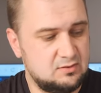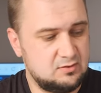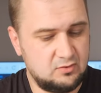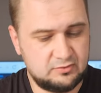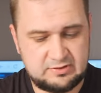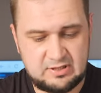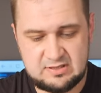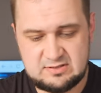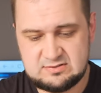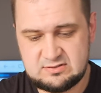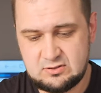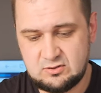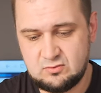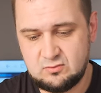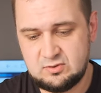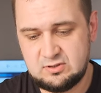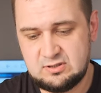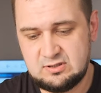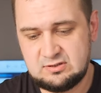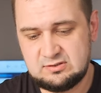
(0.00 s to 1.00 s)
Okay,
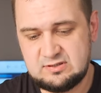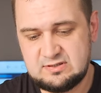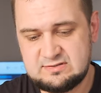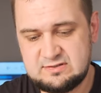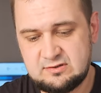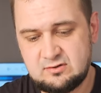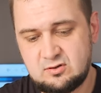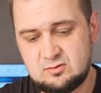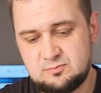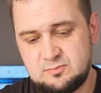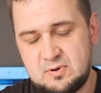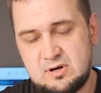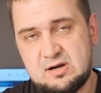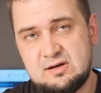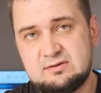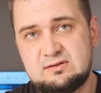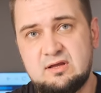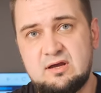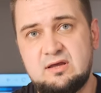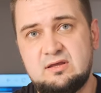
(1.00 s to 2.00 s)
so the second
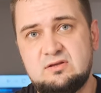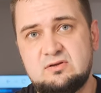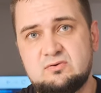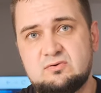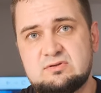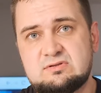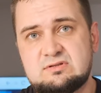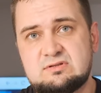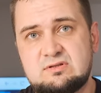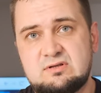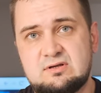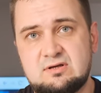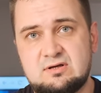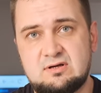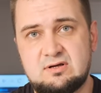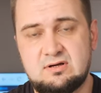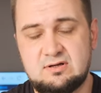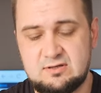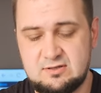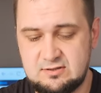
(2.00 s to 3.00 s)
part, I used
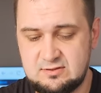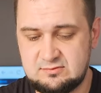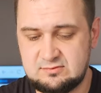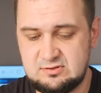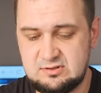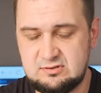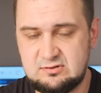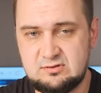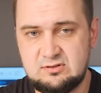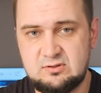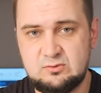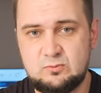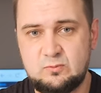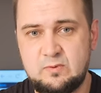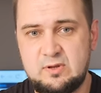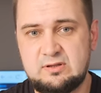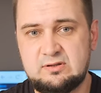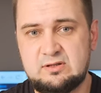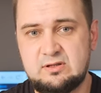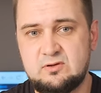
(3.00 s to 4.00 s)
the
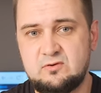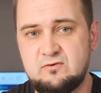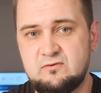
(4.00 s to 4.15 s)
D20